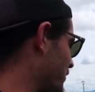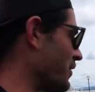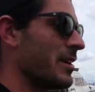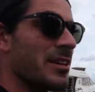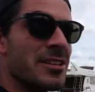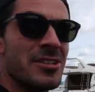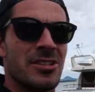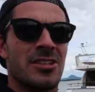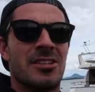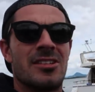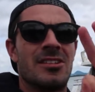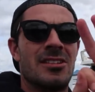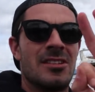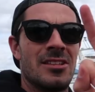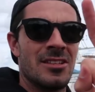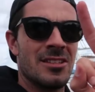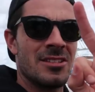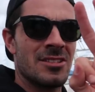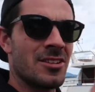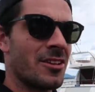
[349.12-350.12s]
fish
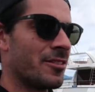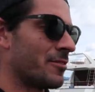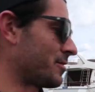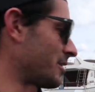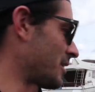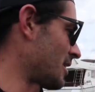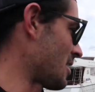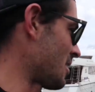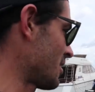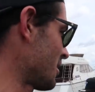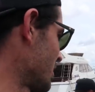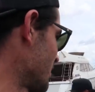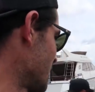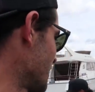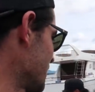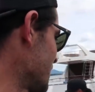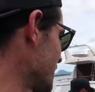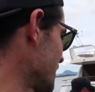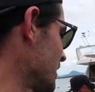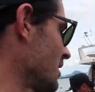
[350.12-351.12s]
so far.
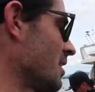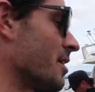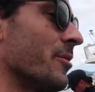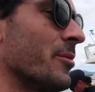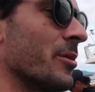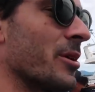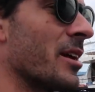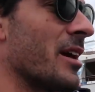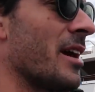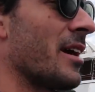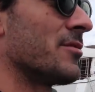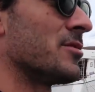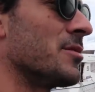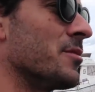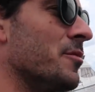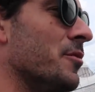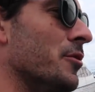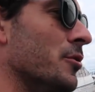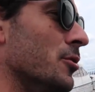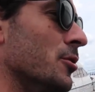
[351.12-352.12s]
We're gonna have
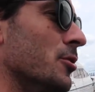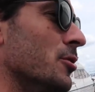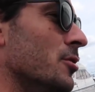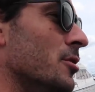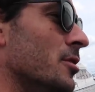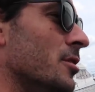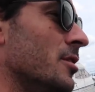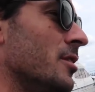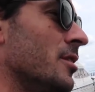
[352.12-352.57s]
some food